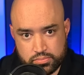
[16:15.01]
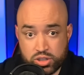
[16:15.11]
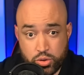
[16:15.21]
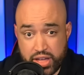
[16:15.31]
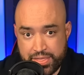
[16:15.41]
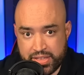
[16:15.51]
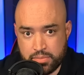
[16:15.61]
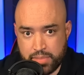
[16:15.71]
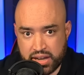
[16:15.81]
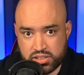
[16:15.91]
So that
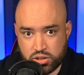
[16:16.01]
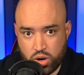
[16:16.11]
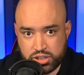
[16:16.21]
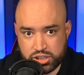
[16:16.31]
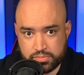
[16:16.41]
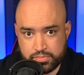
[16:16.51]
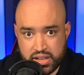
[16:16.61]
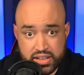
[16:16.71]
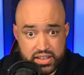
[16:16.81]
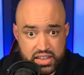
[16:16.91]
then begs the question,
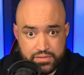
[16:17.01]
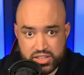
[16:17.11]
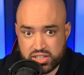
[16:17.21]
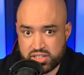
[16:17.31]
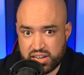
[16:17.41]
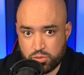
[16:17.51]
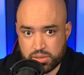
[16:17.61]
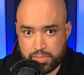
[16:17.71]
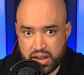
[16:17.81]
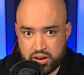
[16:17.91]
if this site
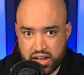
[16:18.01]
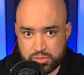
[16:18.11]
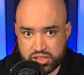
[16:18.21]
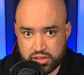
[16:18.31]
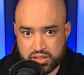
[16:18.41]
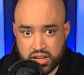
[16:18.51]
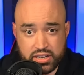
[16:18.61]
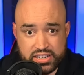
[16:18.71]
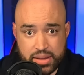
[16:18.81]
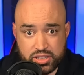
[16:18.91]
was a paradigm shift
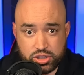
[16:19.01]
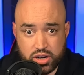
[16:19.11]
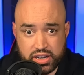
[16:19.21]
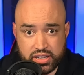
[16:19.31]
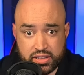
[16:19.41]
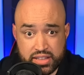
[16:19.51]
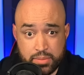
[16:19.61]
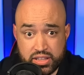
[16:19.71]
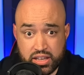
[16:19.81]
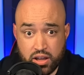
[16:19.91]
demonstrating
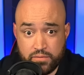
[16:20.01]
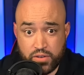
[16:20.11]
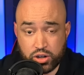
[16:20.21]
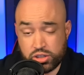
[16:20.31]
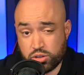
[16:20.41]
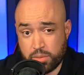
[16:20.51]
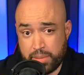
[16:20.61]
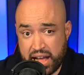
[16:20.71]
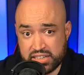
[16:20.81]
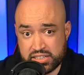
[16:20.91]
that the functional
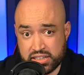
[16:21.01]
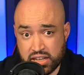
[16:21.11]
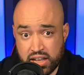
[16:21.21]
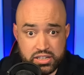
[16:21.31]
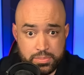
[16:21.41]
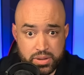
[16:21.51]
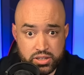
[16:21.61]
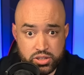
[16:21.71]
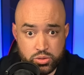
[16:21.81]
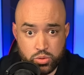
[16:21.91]
capacity deep
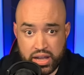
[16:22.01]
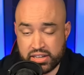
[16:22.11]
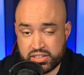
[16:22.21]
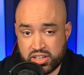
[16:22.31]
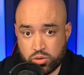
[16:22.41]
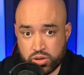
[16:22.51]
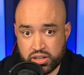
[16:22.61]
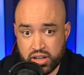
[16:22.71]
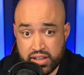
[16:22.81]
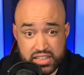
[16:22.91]
into
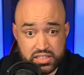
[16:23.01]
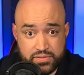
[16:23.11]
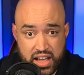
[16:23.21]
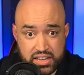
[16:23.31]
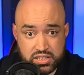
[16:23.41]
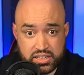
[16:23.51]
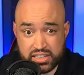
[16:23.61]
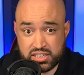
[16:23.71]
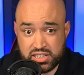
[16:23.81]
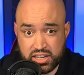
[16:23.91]
antiquity is vastly
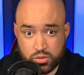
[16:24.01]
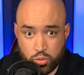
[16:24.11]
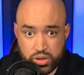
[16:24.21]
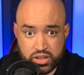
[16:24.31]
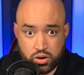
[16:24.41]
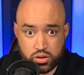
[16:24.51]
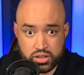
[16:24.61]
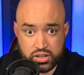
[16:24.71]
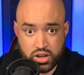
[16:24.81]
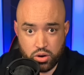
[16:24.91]
exceeding what we
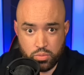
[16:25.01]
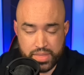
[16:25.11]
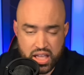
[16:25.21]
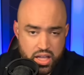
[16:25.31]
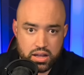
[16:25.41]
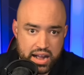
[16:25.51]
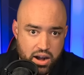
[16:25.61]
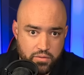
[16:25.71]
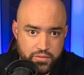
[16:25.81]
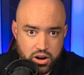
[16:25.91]
currently know,
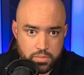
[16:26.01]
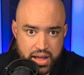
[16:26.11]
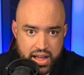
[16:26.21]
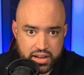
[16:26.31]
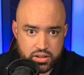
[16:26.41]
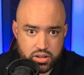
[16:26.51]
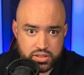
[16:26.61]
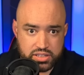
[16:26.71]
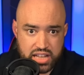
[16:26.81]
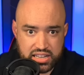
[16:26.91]
how far back
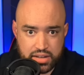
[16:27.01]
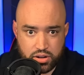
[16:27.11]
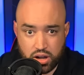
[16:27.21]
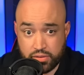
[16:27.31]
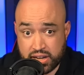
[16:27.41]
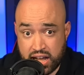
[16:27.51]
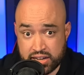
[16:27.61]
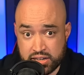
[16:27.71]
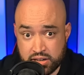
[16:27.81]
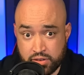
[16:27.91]
does that level of
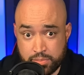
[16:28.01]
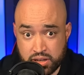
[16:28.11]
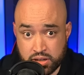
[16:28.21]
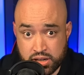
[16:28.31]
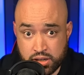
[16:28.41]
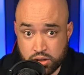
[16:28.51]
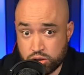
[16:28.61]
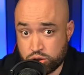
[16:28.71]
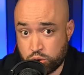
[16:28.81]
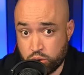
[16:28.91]
cognitive ability
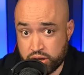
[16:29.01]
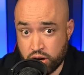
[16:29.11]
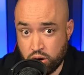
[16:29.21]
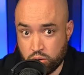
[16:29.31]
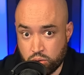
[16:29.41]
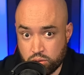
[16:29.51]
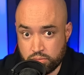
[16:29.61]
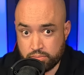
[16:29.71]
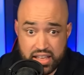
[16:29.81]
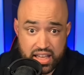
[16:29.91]
truly go?
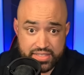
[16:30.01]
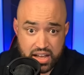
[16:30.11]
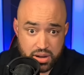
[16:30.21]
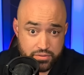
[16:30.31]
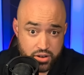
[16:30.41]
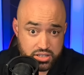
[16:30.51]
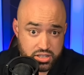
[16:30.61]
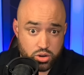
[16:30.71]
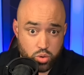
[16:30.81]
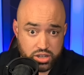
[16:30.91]
And that, my friends,
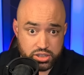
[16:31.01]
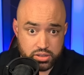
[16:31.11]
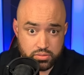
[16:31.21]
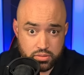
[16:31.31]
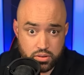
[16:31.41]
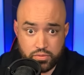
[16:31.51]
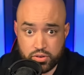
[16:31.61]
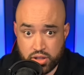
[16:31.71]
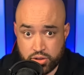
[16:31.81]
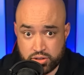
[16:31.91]
is a question for
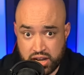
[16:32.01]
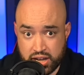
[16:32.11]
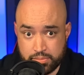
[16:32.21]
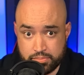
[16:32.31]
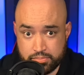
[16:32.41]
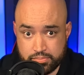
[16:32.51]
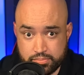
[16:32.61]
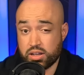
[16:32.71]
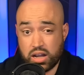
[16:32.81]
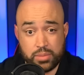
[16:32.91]
another time.
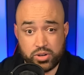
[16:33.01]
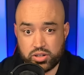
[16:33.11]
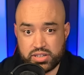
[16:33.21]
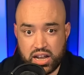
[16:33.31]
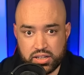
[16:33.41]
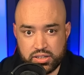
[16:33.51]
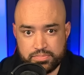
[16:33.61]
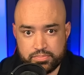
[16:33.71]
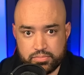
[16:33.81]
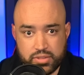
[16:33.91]
I'm Curtis Holland,
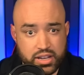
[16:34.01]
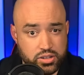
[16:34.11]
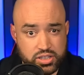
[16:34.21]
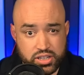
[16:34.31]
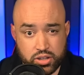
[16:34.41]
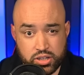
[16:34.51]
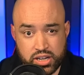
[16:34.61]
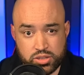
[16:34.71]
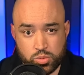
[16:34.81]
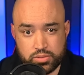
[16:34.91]
and I'll see you on the
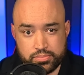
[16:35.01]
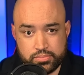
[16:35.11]
next one.